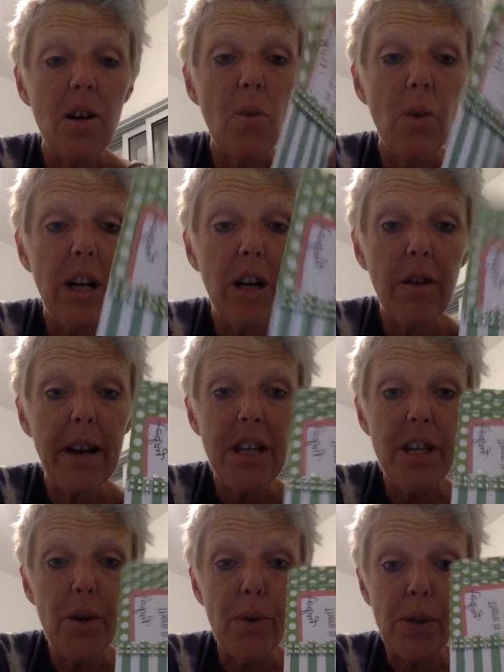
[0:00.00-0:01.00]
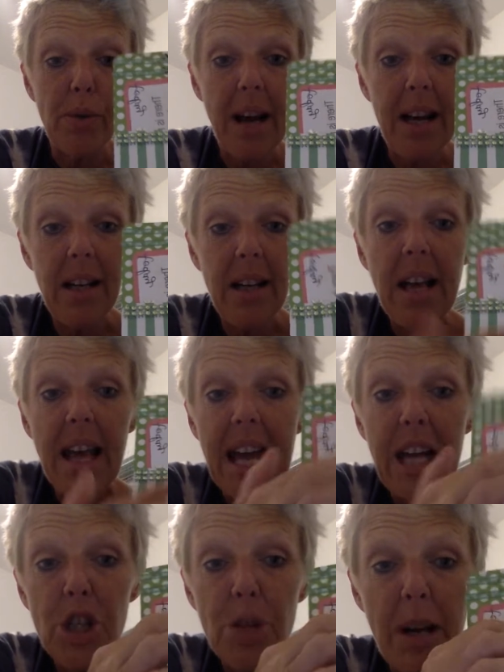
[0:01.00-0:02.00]
What a great use, right?
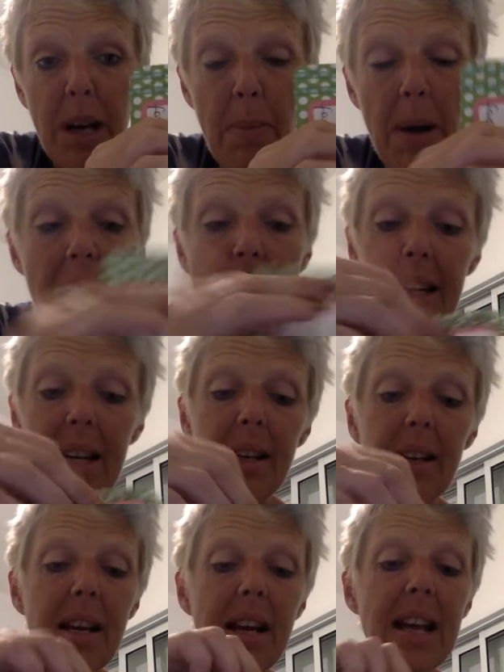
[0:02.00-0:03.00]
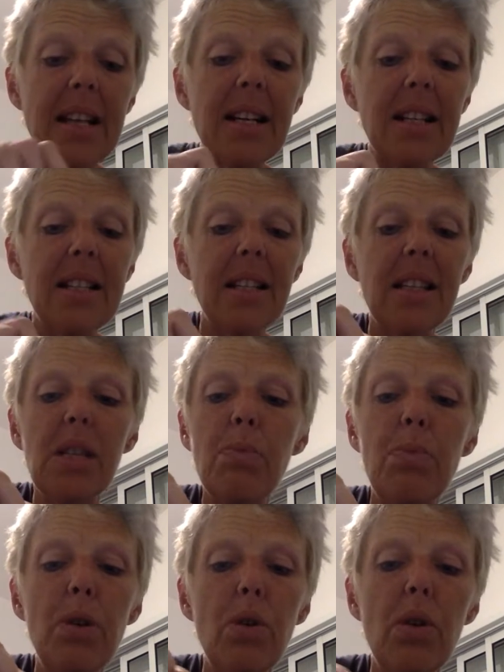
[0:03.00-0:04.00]
And she made a pocket and tucked in this
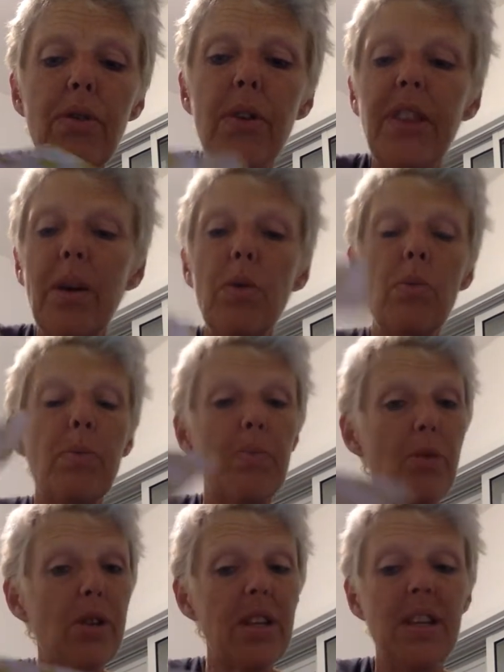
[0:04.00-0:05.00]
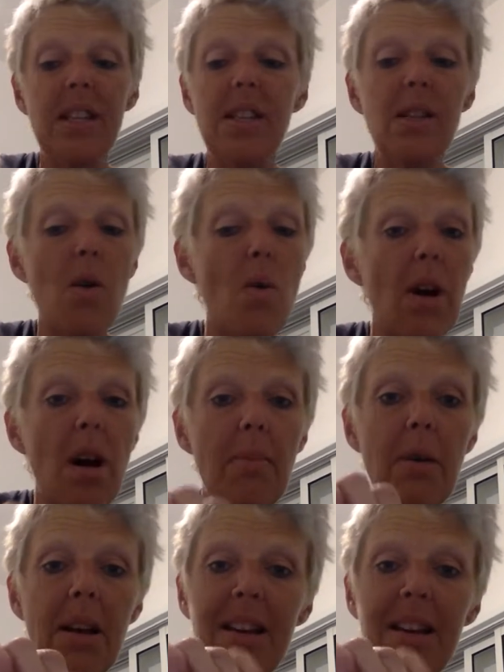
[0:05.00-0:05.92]
beautiful thing. Bertha, this is going on.